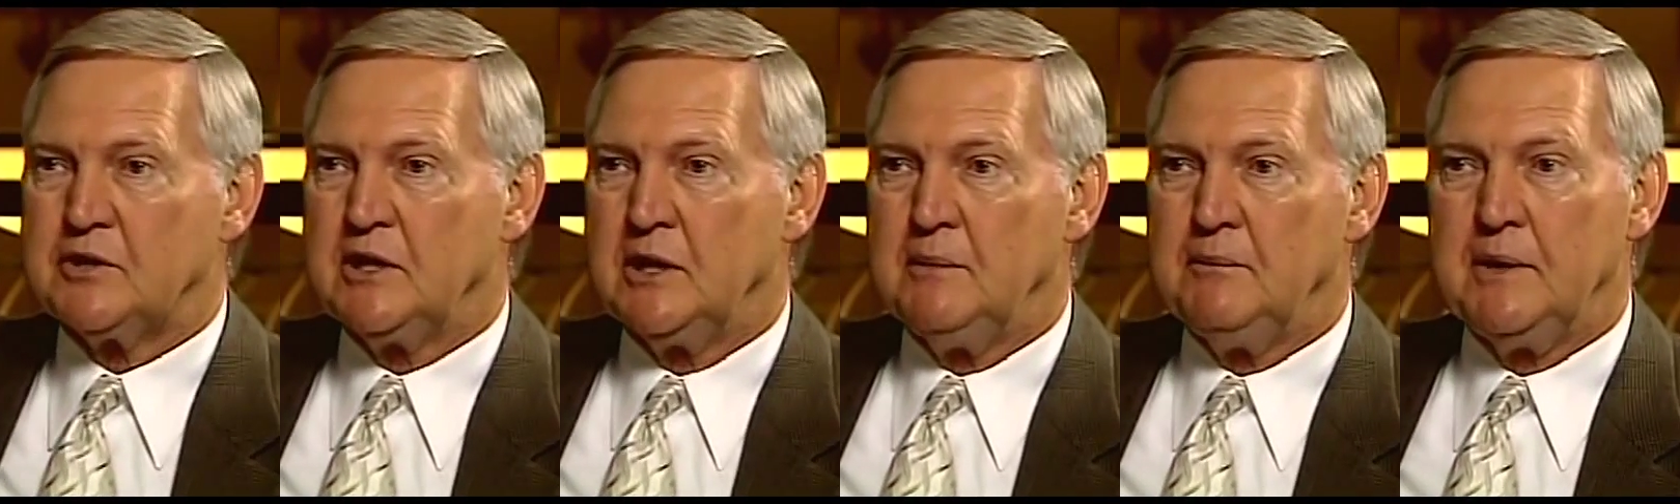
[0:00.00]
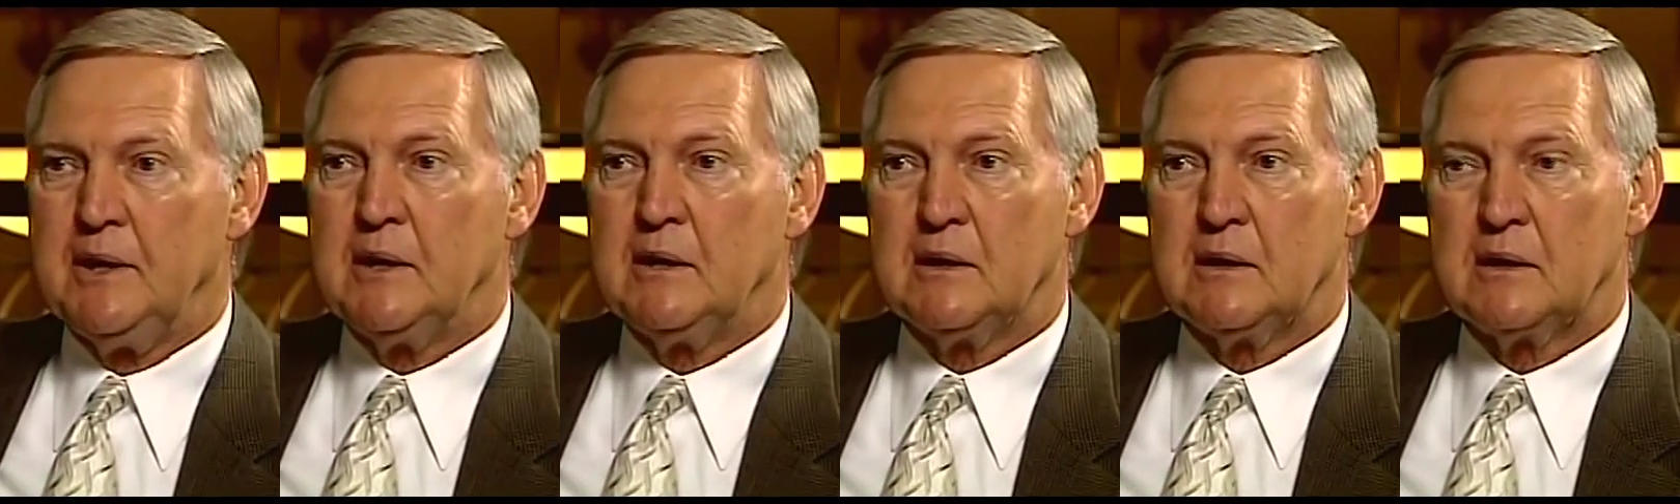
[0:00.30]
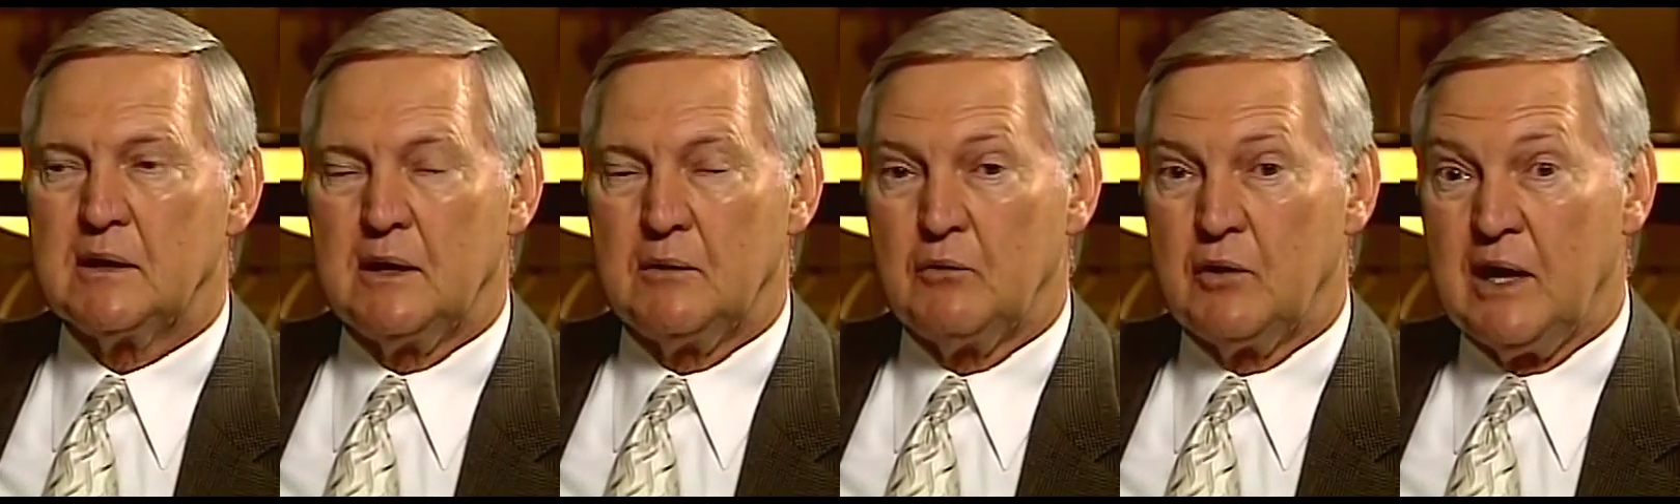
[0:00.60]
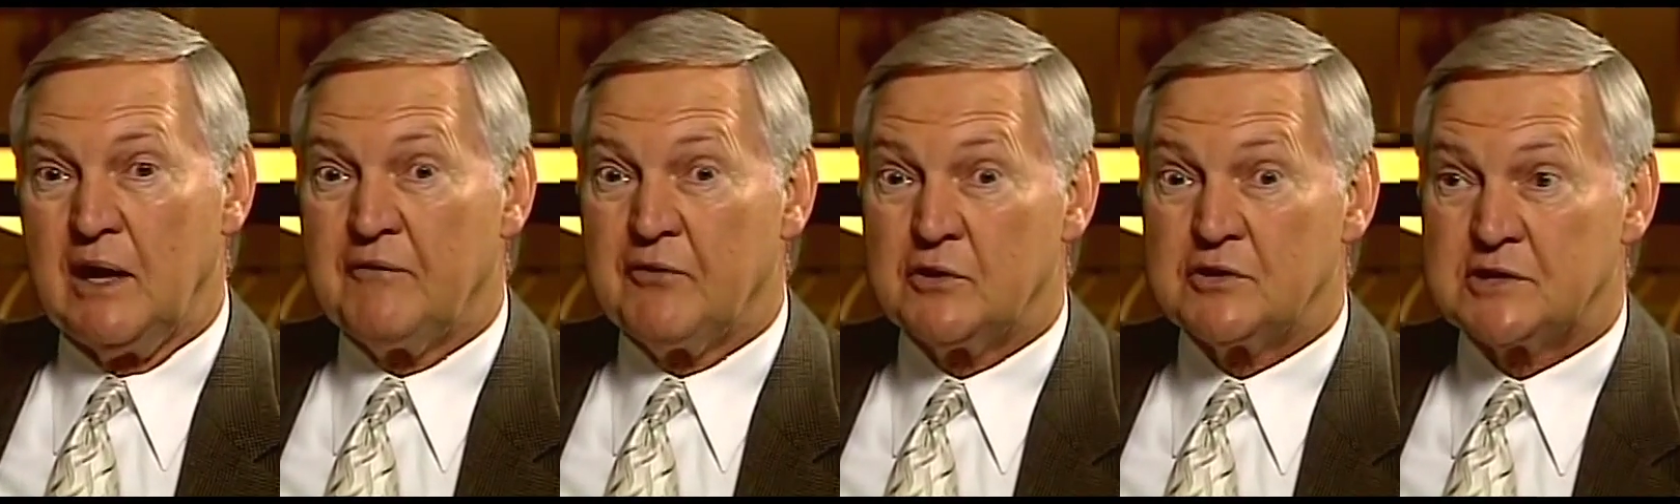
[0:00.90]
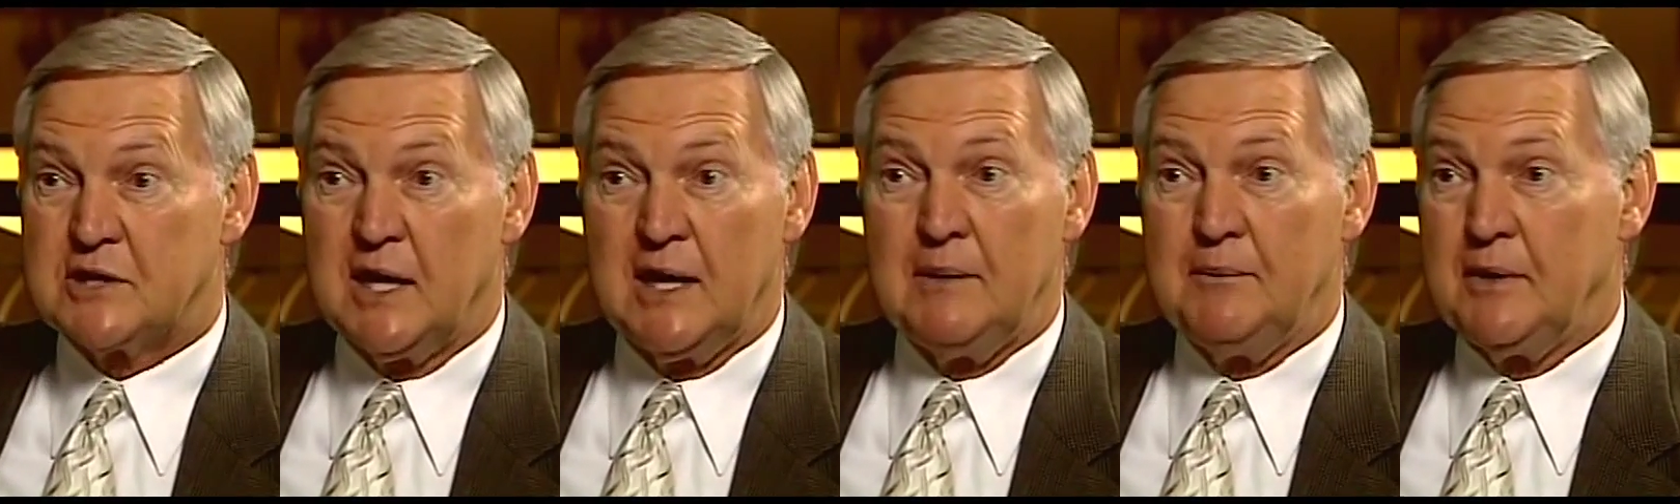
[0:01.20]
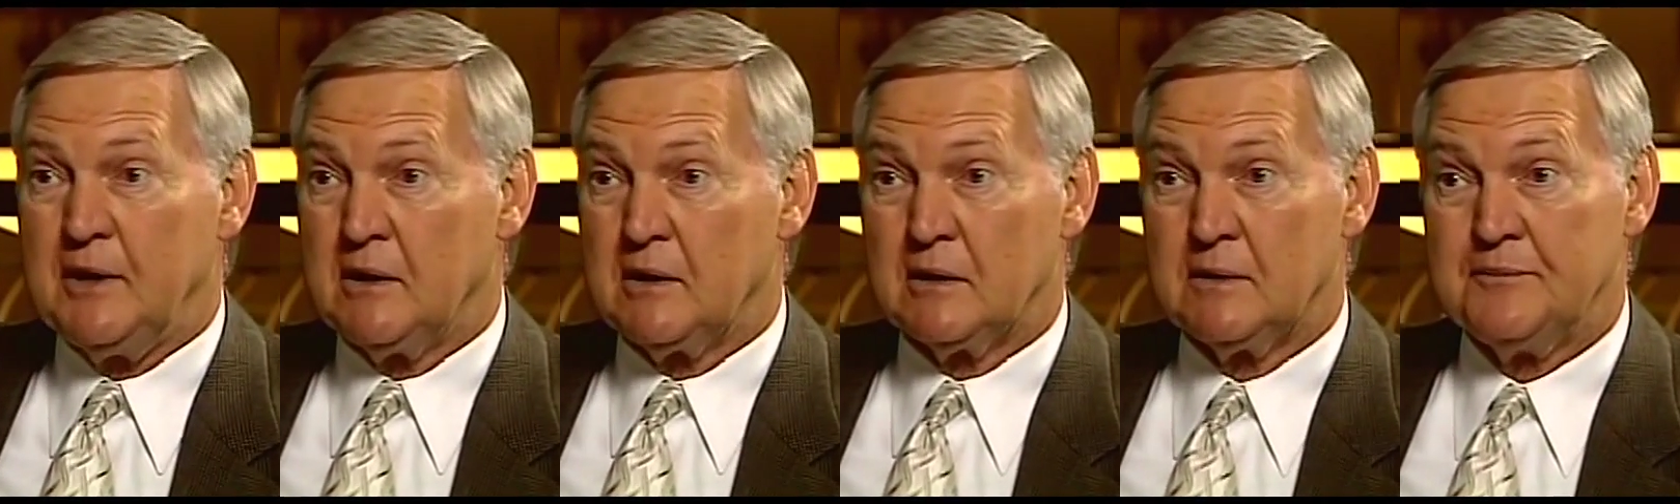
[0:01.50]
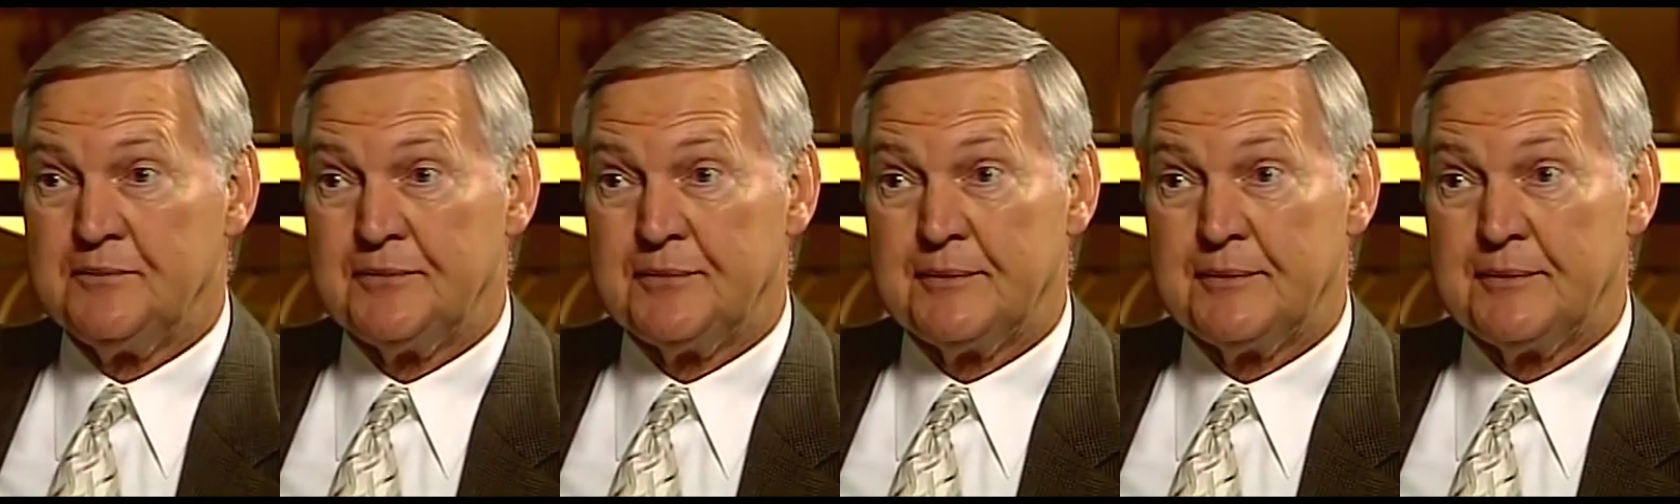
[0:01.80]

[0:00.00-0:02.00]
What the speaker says: team here. And when I first came here,